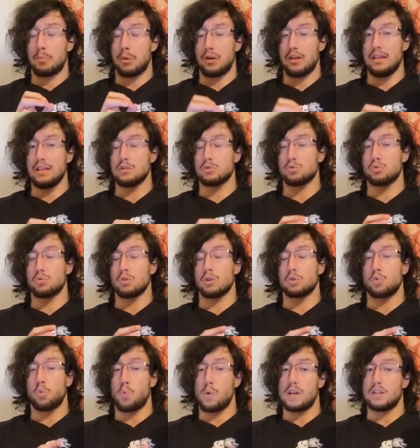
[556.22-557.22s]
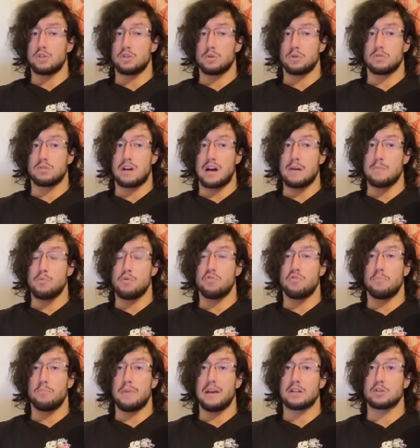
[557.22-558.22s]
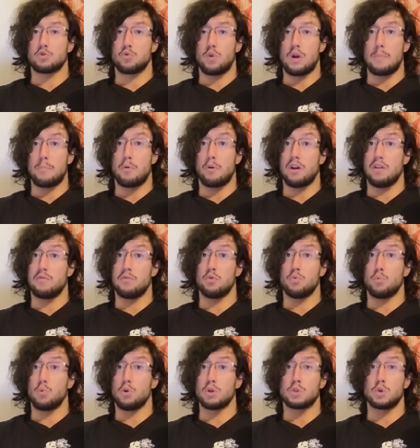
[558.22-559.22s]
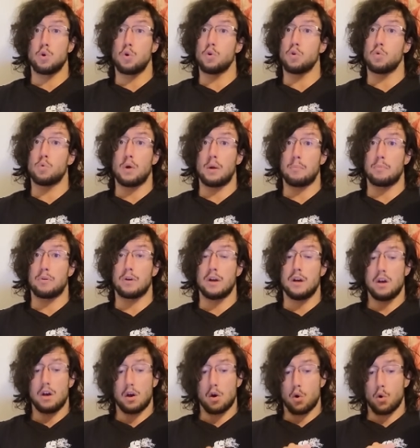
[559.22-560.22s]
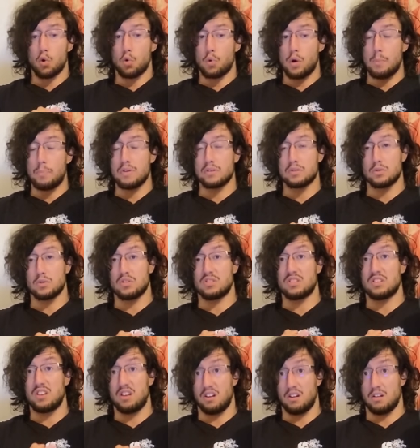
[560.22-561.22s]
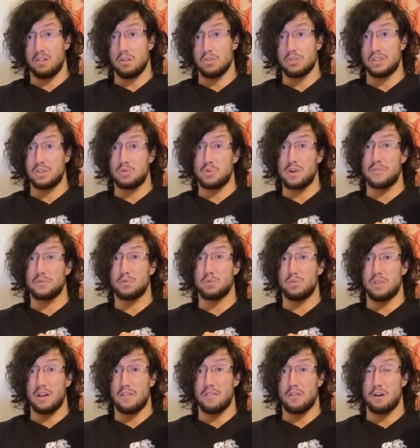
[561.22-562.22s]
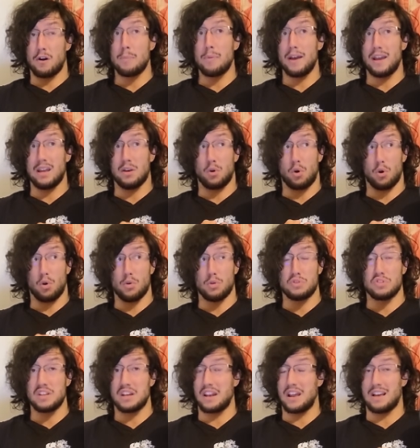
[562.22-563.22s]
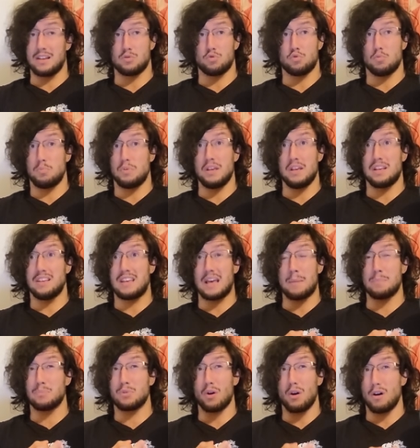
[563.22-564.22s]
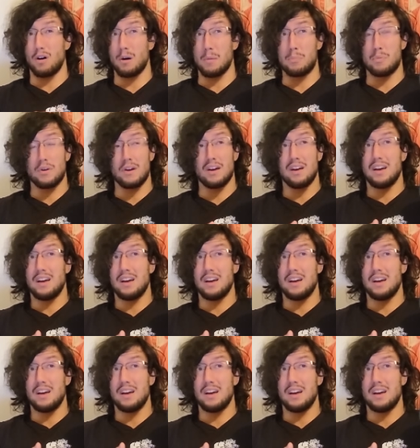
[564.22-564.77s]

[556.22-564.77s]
Please do not waste your time with mixed grip or even worse hook grip. Hook grip is a skill that you have to develop. It hurts, it has to be kept up.